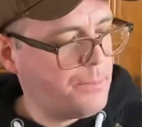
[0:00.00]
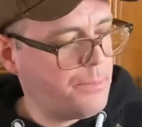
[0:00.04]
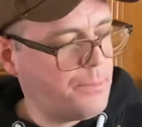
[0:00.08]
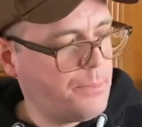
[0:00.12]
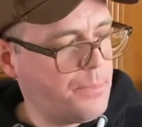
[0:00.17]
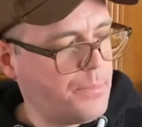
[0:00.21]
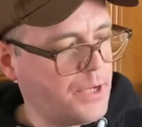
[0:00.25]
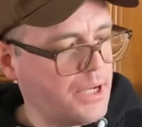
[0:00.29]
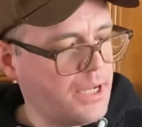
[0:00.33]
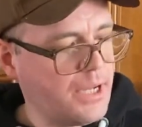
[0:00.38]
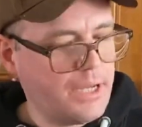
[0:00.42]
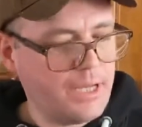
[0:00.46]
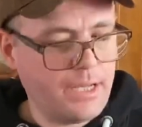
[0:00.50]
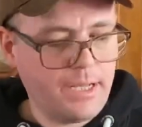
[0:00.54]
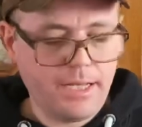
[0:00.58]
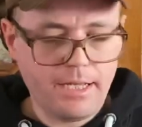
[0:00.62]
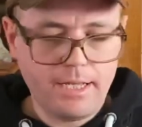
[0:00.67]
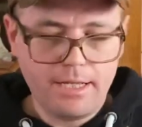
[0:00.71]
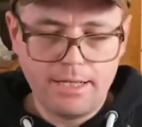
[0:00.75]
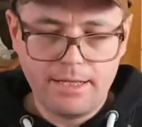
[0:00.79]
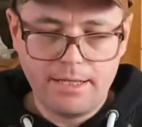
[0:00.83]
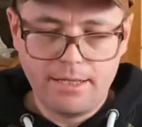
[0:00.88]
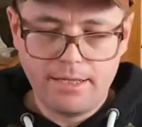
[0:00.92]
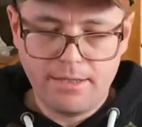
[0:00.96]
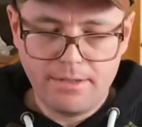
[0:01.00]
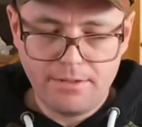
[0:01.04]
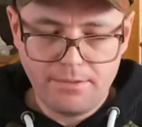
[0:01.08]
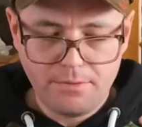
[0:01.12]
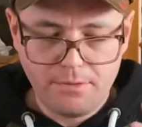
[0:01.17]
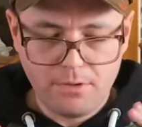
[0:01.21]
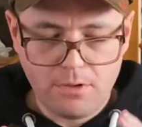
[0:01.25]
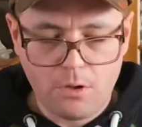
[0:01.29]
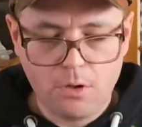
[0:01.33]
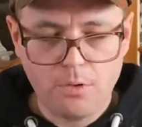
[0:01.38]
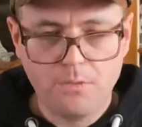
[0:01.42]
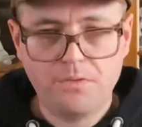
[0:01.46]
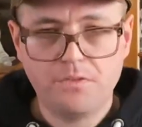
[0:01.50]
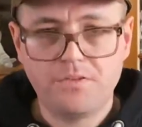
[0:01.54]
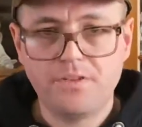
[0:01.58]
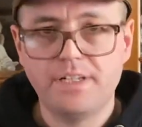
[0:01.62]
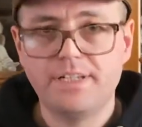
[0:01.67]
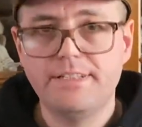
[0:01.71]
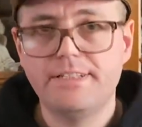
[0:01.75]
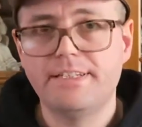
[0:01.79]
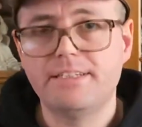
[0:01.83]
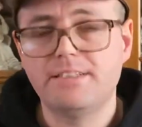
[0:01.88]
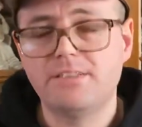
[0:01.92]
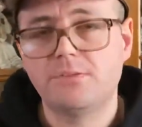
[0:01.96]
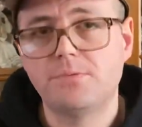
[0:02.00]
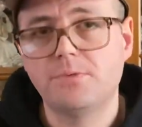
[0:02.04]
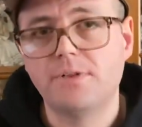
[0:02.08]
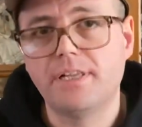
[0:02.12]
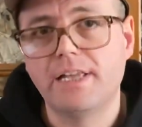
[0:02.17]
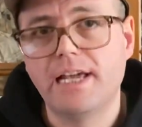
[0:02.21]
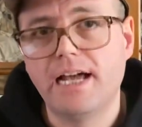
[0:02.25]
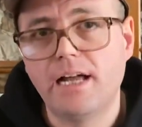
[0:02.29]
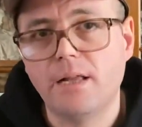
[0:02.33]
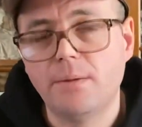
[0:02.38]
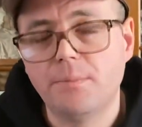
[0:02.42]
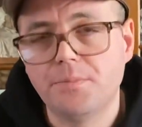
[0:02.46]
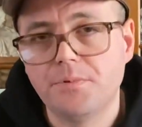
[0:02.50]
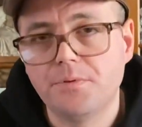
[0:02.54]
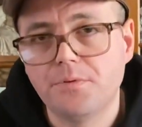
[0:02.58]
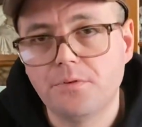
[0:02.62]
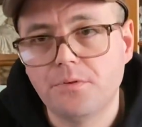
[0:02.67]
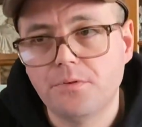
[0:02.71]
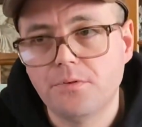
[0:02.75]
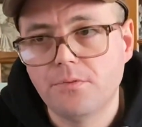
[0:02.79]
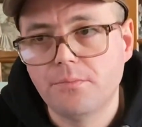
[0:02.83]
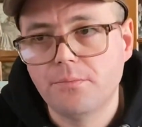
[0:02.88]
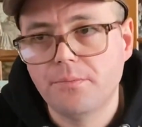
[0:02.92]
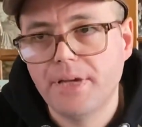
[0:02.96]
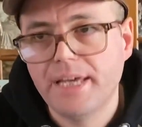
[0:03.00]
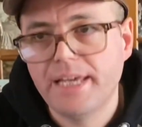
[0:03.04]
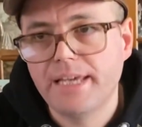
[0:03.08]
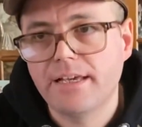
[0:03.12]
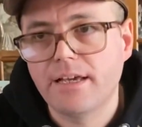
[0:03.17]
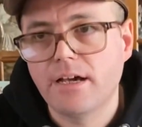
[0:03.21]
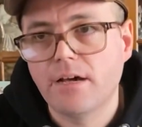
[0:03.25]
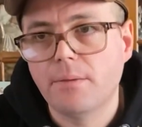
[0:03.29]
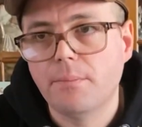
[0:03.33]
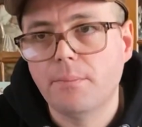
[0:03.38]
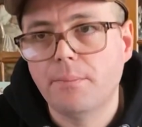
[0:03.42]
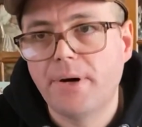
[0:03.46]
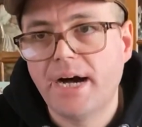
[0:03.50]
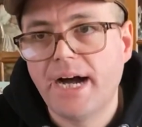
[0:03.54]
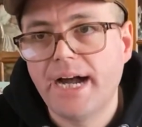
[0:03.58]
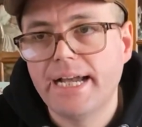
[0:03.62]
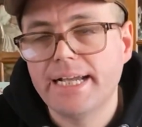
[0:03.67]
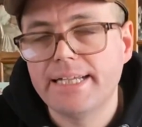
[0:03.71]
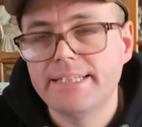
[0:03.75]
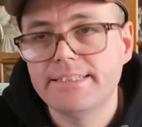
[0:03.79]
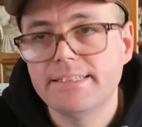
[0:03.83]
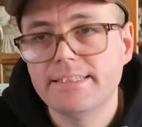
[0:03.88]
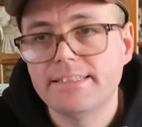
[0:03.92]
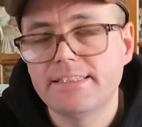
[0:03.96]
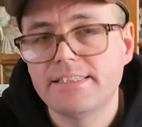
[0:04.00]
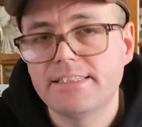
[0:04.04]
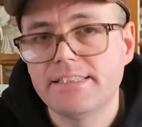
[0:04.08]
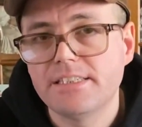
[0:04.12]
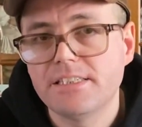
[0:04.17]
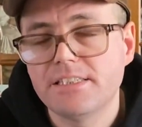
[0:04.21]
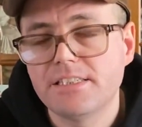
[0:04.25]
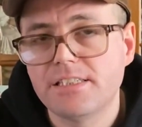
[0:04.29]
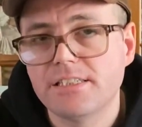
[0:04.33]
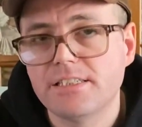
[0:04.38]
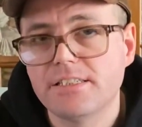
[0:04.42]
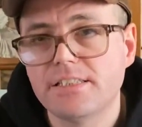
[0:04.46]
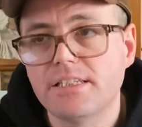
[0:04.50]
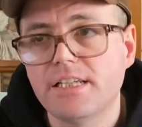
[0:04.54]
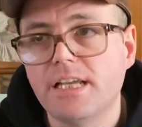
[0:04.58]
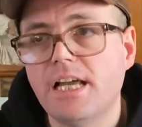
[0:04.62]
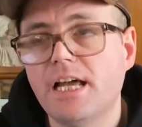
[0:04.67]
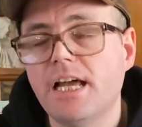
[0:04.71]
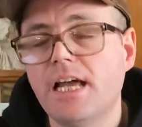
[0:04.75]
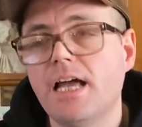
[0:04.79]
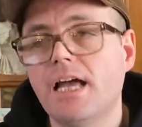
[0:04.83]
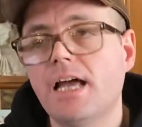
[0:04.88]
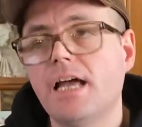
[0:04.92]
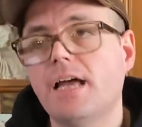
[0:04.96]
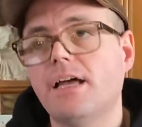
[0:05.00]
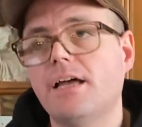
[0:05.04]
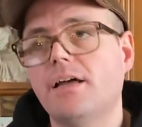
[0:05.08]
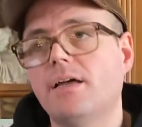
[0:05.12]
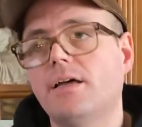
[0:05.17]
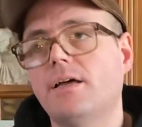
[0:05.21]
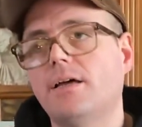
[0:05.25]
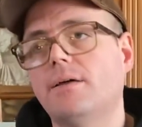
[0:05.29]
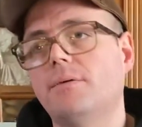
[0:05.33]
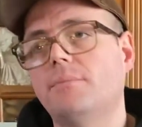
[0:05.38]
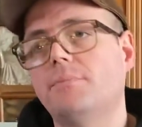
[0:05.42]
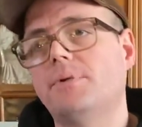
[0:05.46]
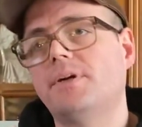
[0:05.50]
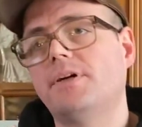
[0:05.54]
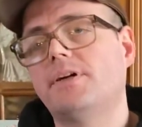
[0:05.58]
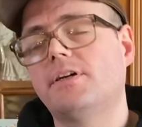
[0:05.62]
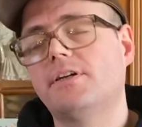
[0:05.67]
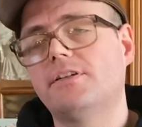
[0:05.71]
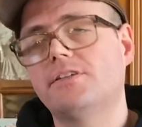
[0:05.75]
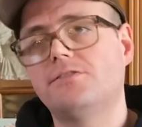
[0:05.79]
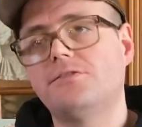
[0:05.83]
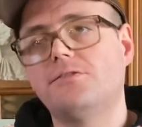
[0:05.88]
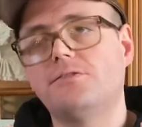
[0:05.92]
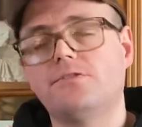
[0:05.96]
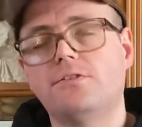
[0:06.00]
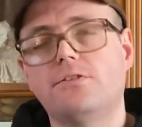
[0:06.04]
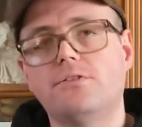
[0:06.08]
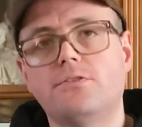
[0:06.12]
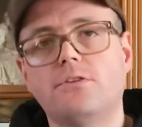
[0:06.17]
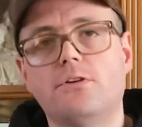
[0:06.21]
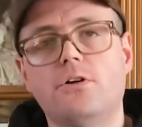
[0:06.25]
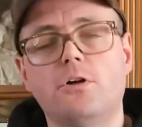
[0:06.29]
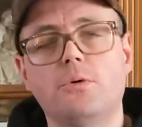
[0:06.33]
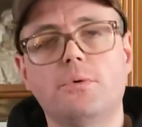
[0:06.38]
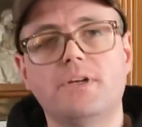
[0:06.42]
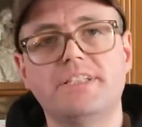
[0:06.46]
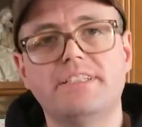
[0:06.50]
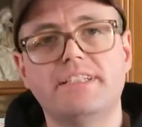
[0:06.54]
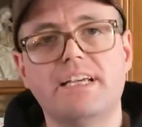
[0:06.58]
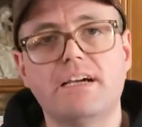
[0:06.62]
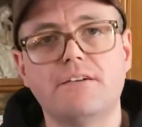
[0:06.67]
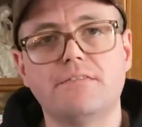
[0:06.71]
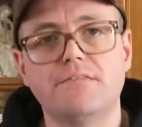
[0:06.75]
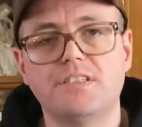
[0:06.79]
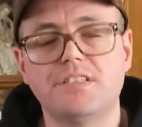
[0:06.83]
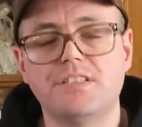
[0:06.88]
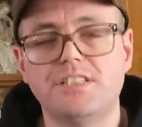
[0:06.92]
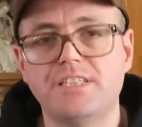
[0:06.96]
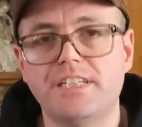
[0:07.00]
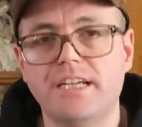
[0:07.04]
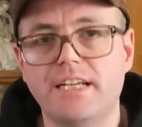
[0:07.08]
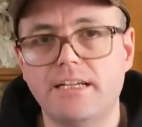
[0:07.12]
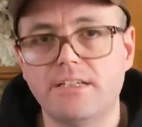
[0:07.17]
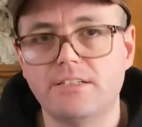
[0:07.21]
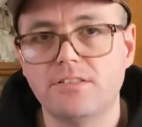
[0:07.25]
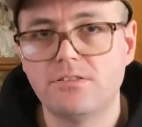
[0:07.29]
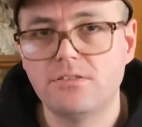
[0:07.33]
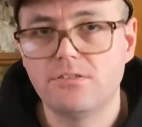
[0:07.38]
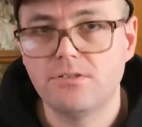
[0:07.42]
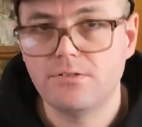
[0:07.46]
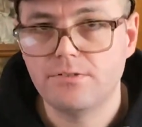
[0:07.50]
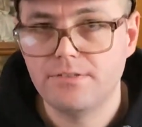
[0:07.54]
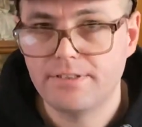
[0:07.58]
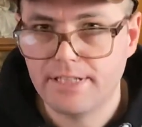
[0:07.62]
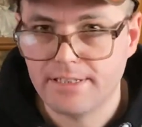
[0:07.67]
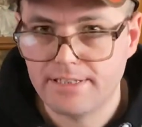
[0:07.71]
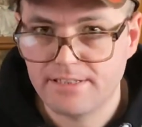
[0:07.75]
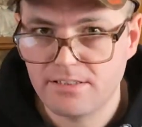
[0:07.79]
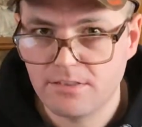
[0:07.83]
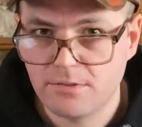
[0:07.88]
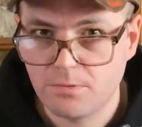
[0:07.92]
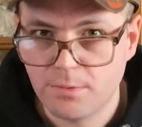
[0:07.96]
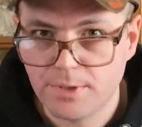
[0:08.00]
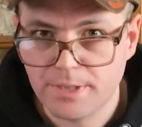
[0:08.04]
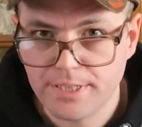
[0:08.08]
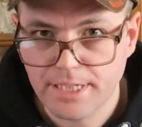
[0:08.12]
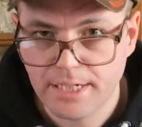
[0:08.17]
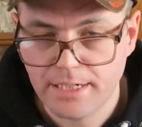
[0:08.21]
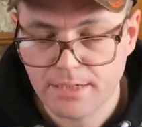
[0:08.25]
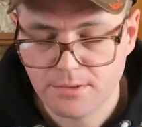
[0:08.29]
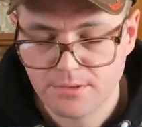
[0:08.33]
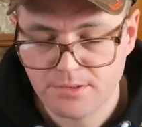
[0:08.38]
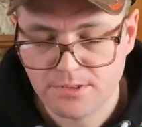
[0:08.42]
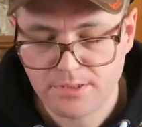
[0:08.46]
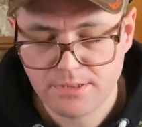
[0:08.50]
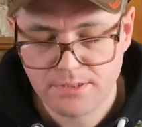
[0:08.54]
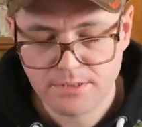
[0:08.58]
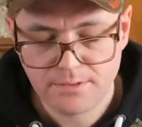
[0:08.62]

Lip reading: But hopefully this will help you make a buying decision because you don't always have the chance to test one out.